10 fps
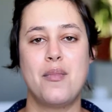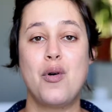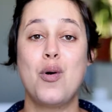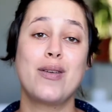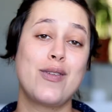
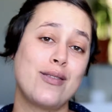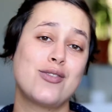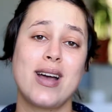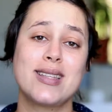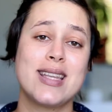Or if you have
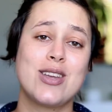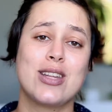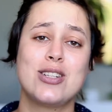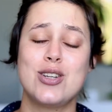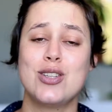dry skin, you
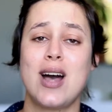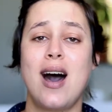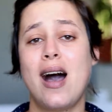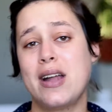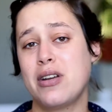can choose a
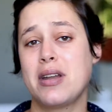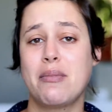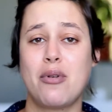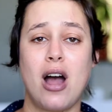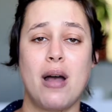
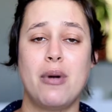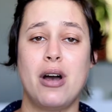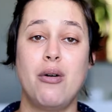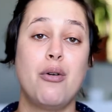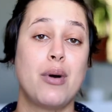hydrating
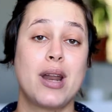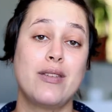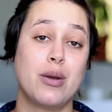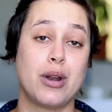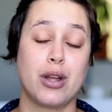primer or
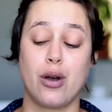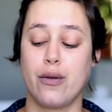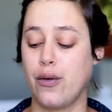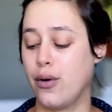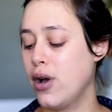whatever you want to go
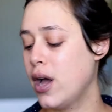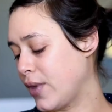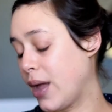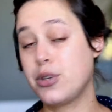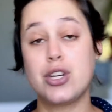for.
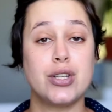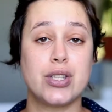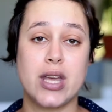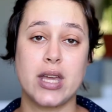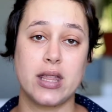I'm
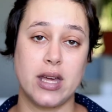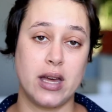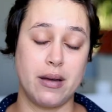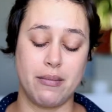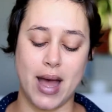choosing
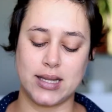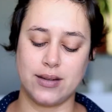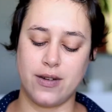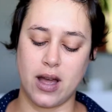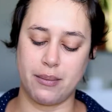the
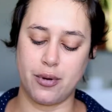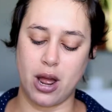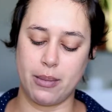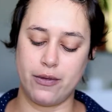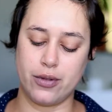mattifying
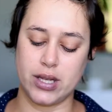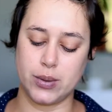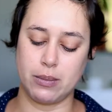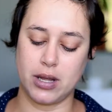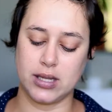primer for
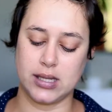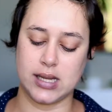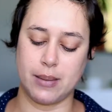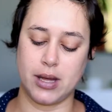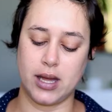this one because it's
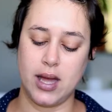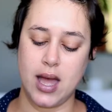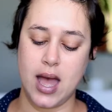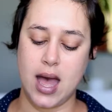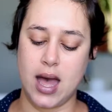summer
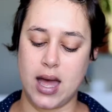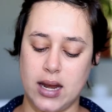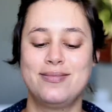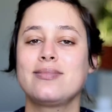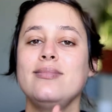
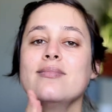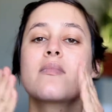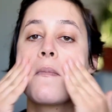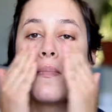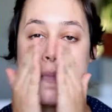and
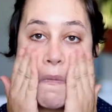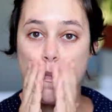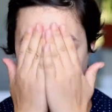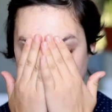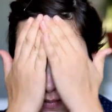incredibly
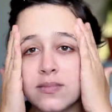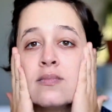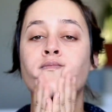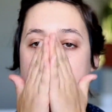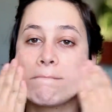hot,
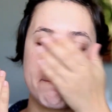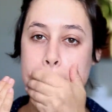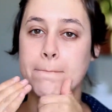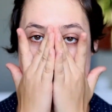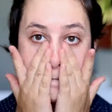
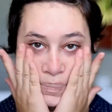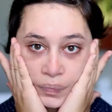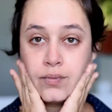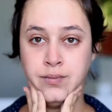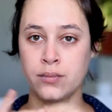so I
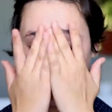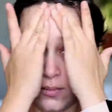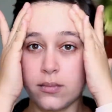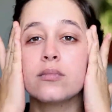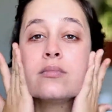need
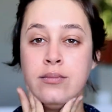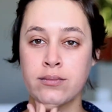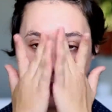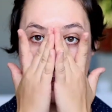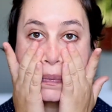something that will
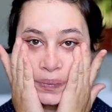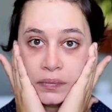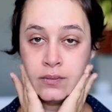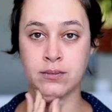help control the